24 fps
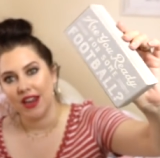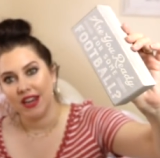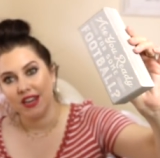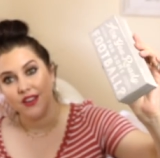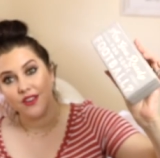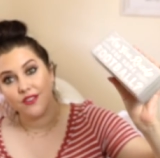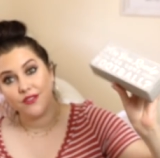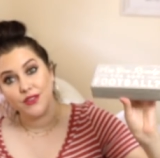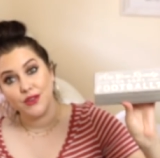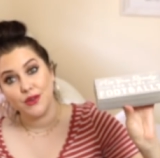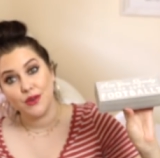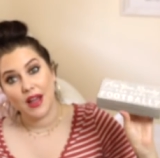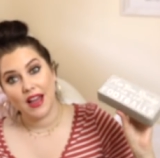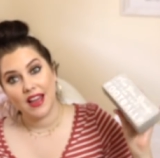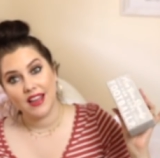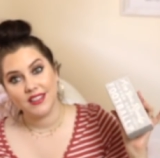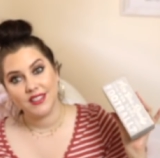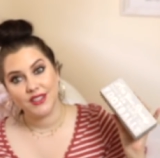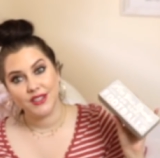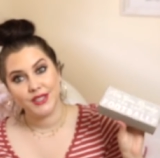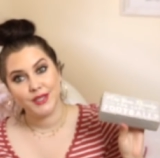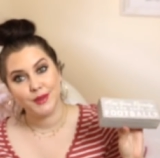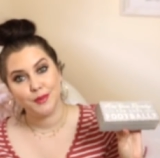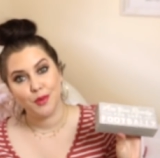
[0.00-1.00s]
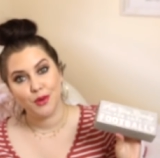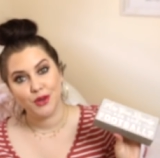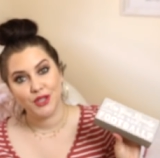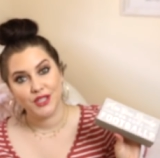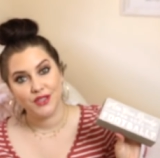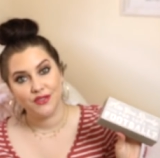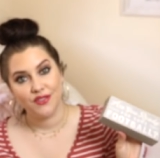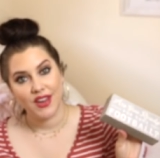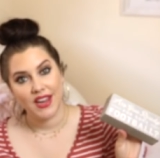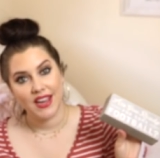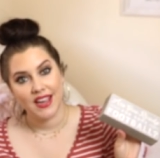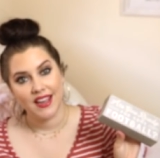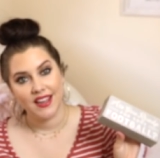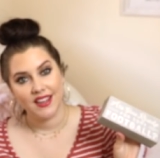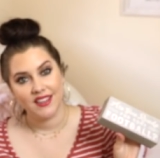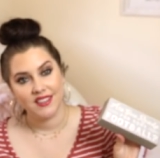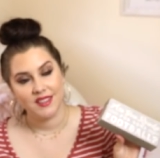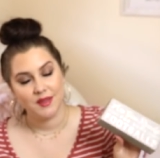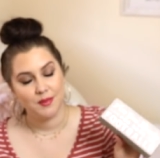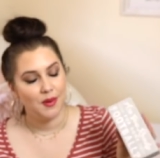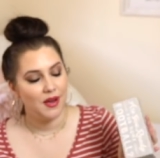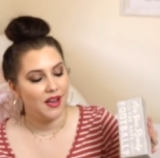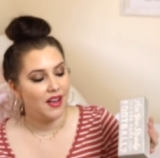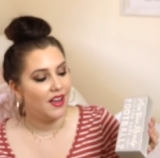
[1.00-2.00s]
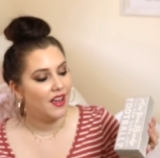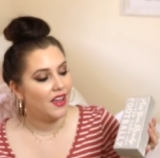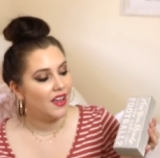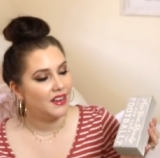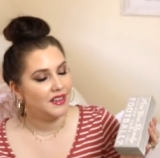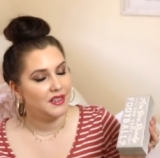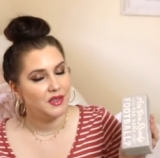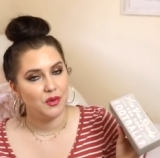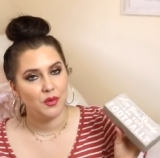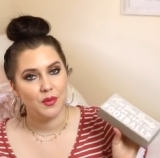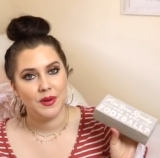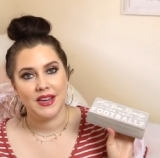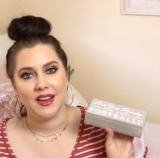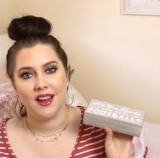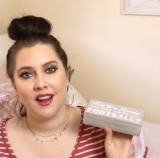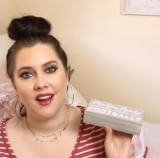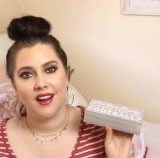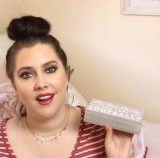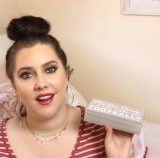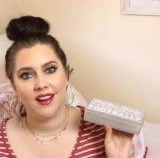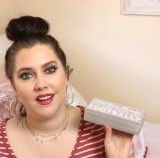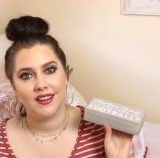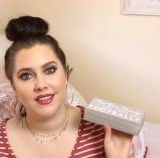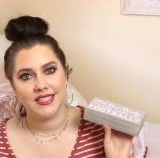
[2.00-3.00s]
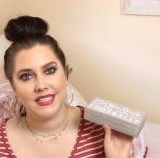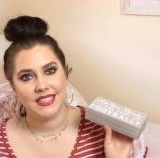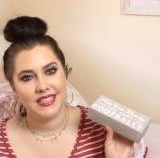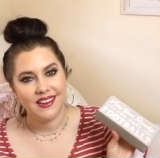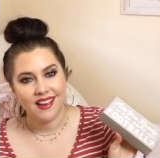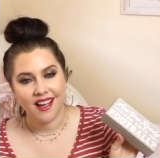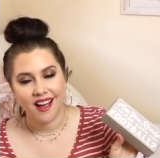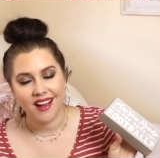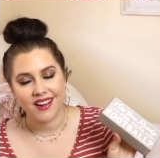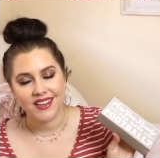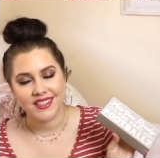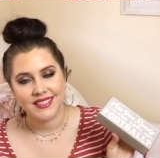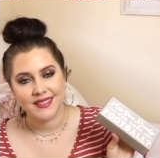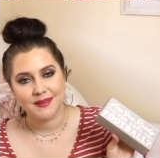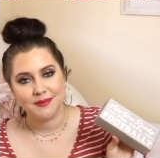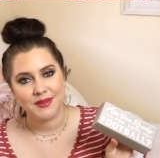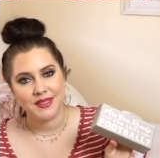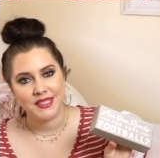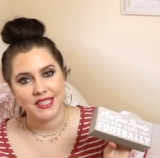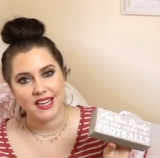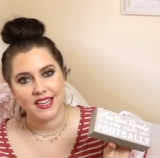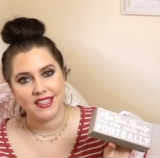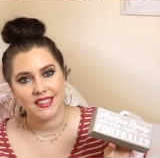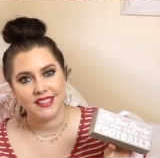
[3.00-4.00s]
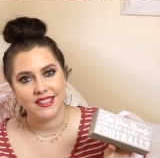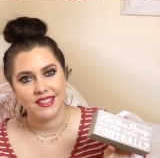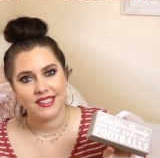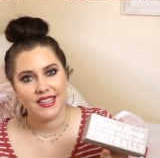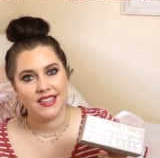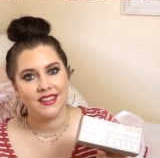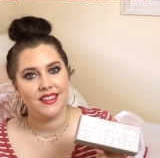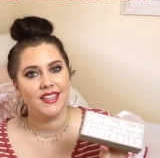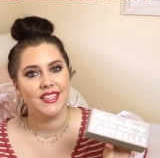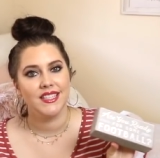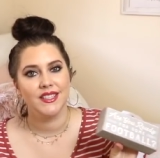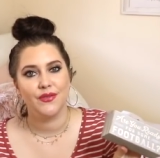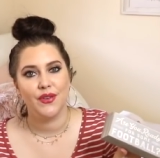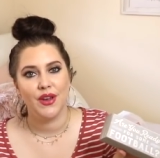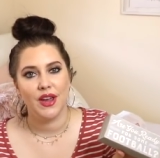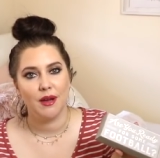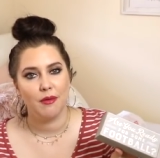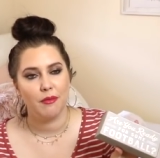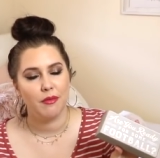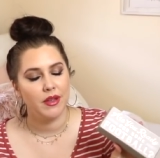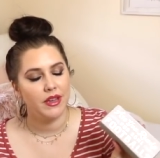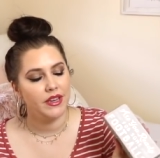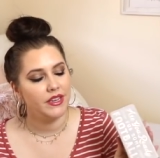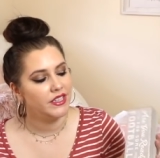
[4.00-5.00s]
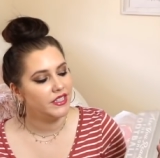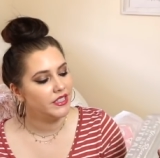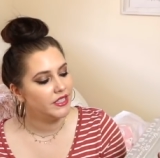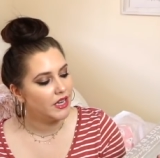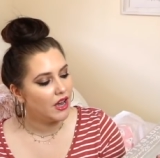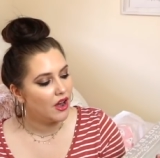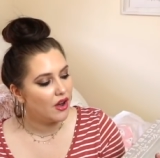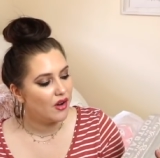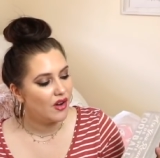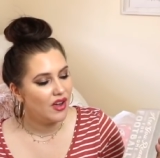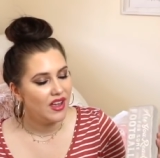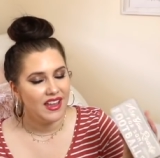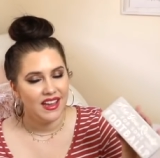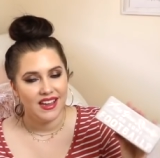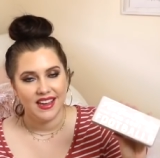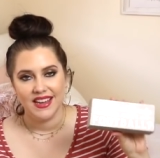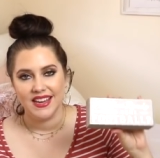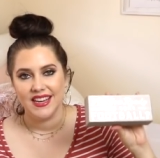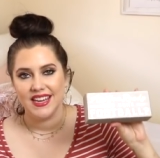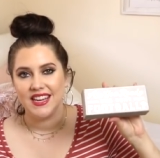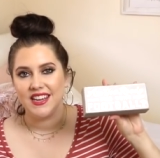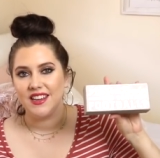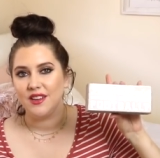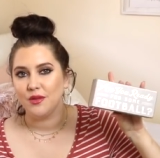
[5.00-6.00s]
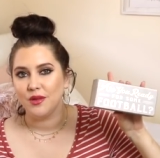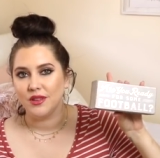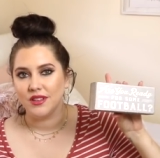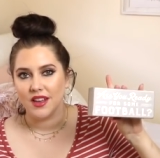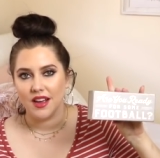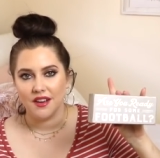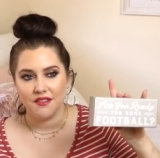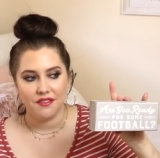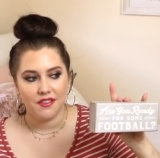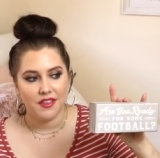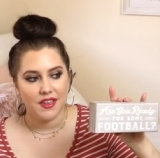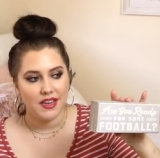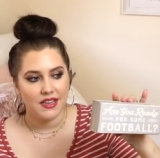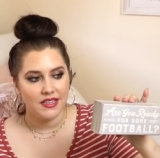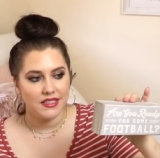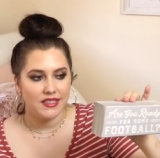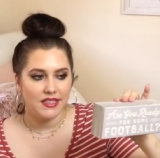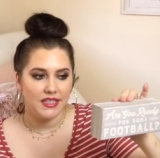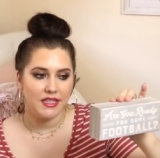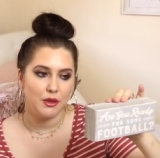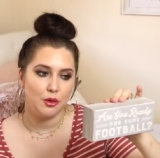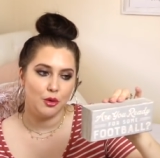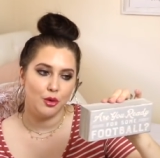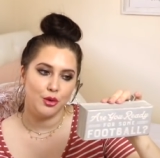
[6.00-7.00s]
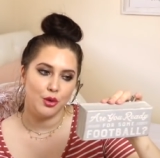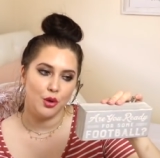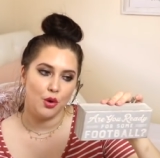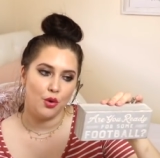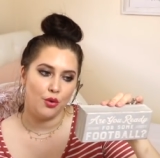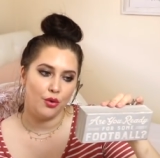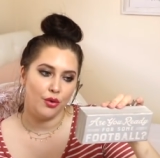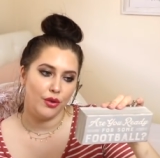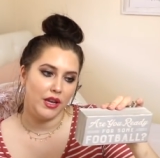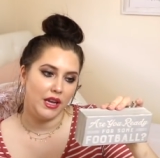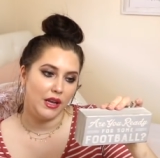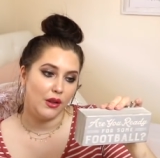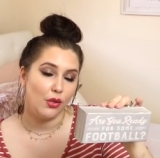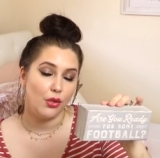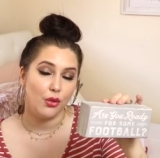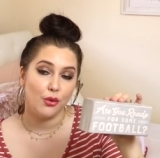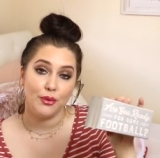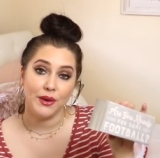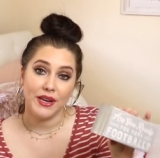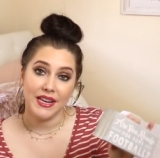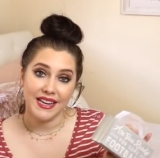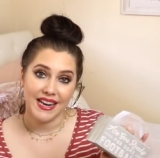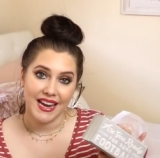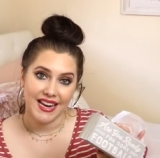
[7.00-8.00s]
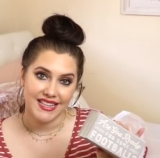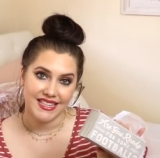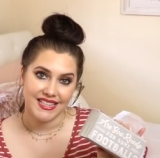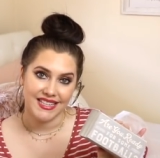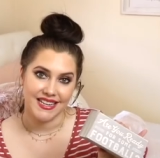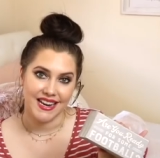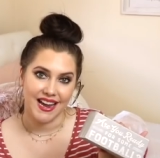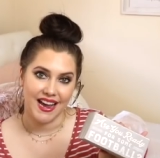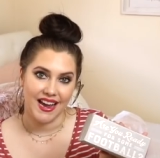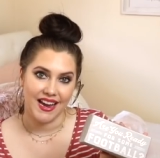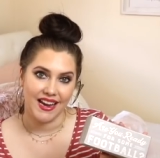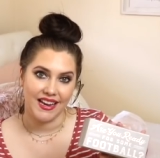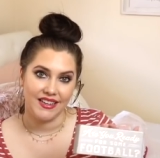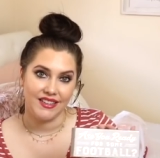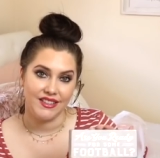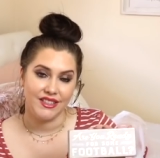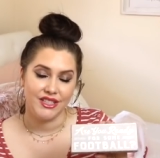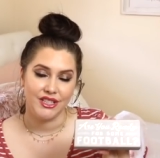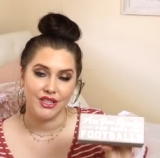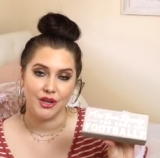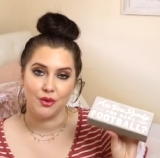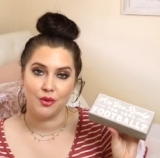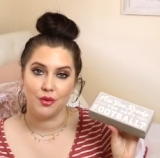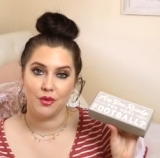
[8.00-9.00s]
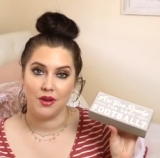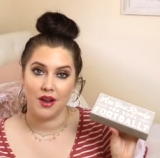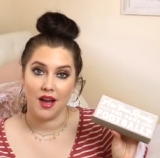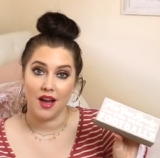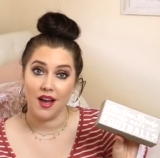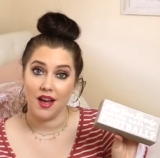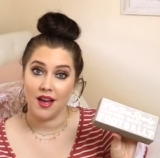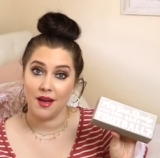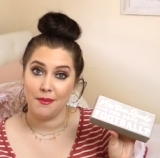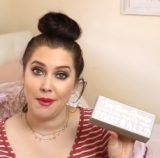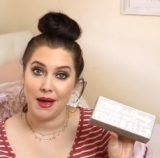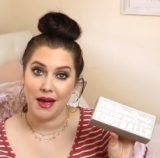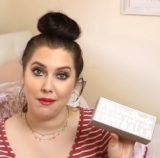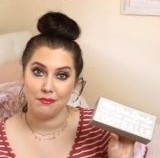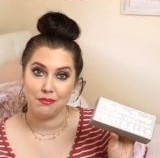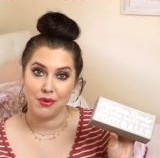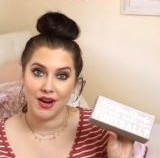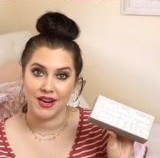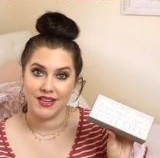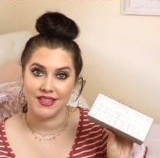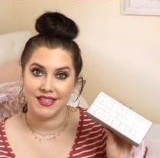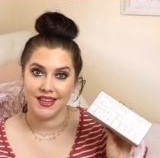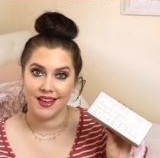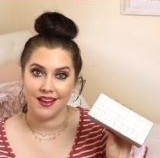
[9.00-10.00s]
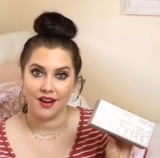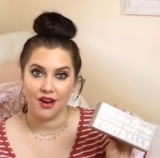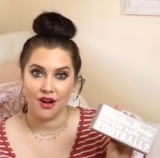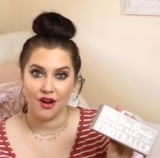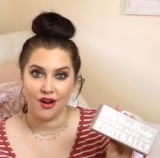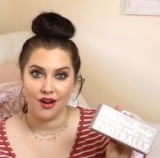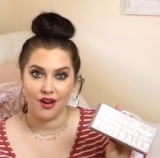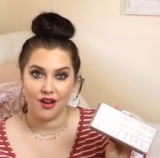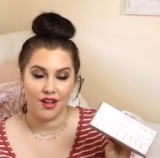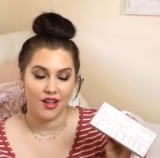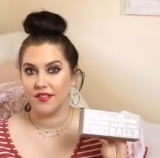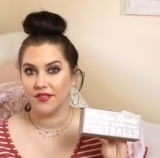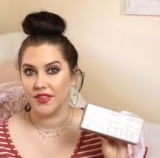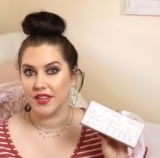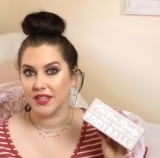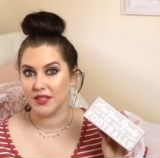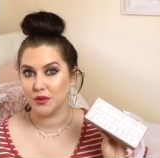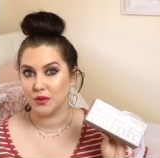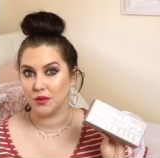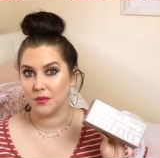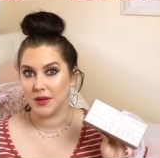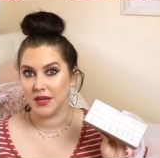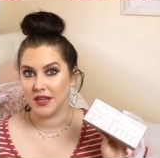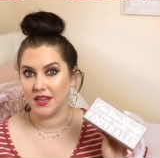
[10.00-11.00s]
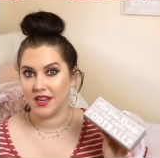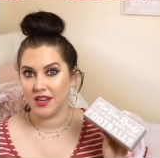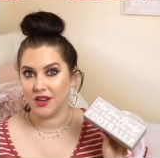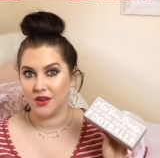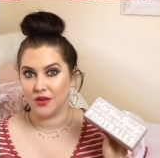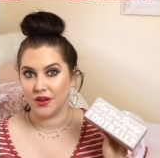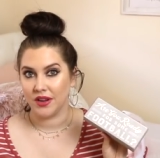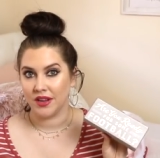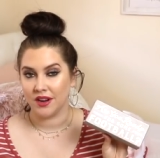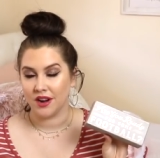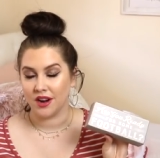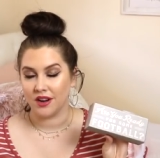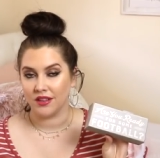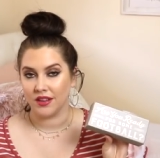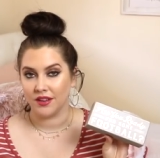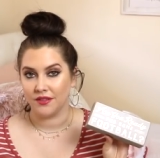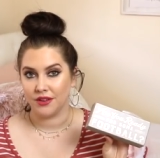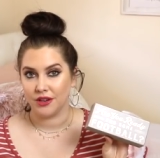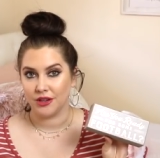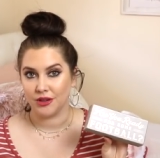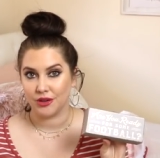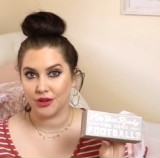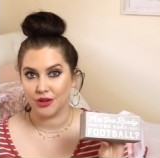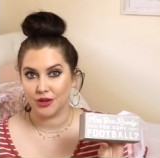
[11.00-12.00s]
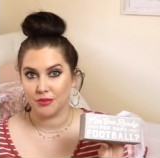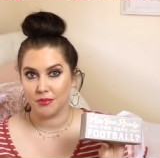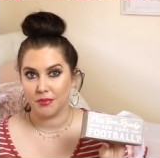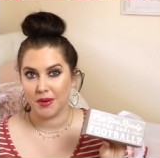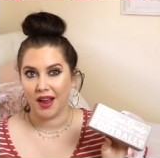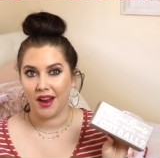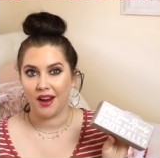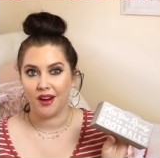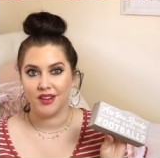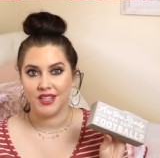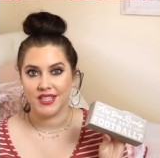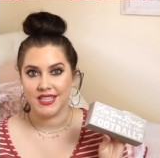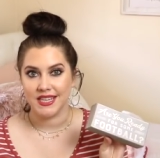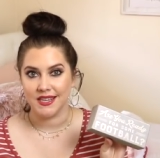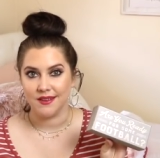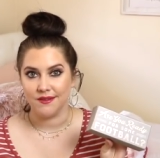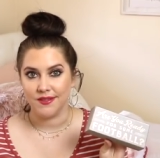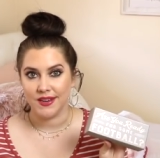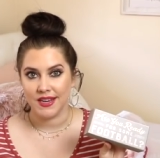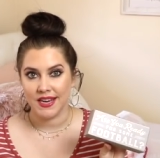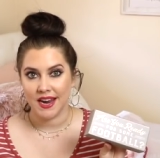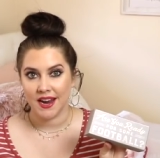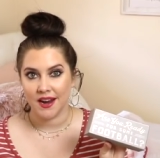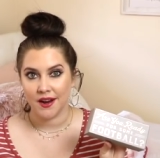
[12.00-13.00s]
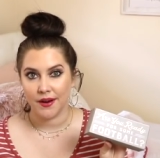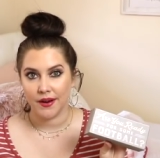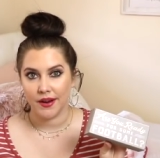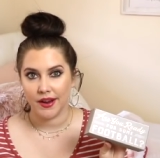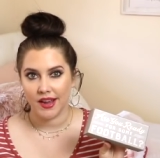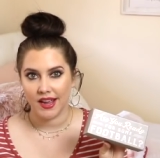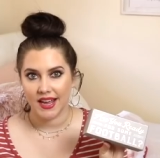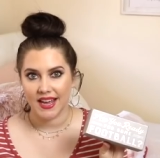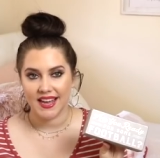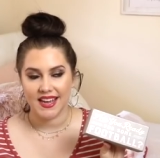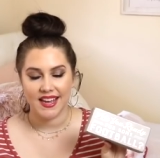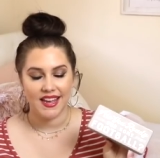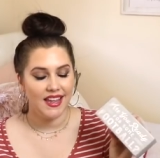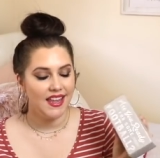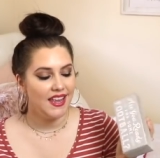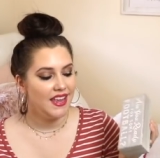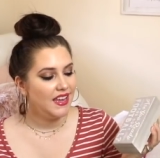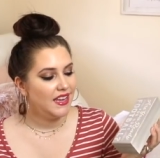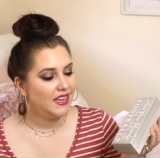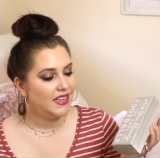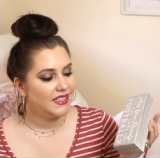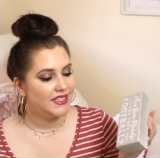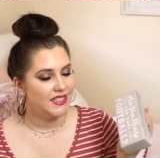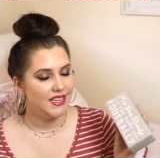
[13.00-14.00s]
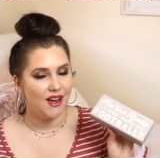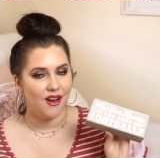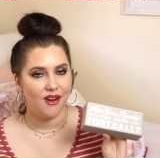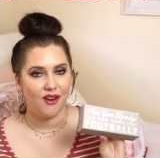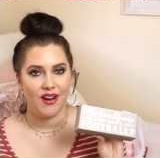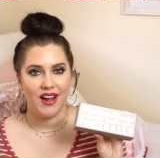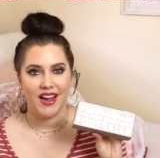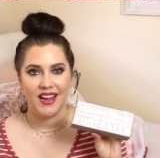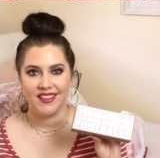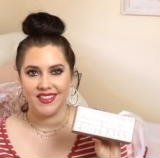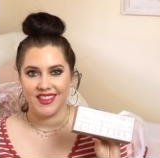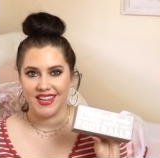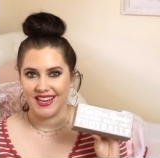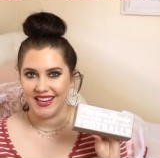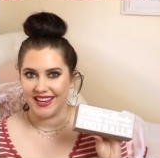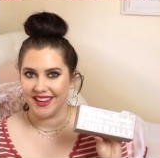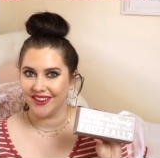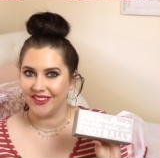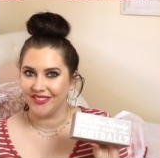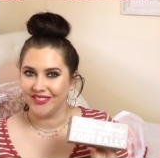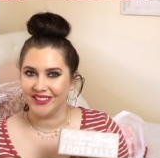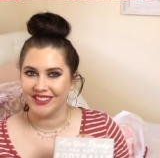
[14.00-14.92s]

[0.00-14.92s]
any of you guys are sports fans, but we are Seahawks obsessed in this family, so he will love this. This was only $3.99, so not a bad price at all. This will be cute in our living room by our TV area, so I think he'll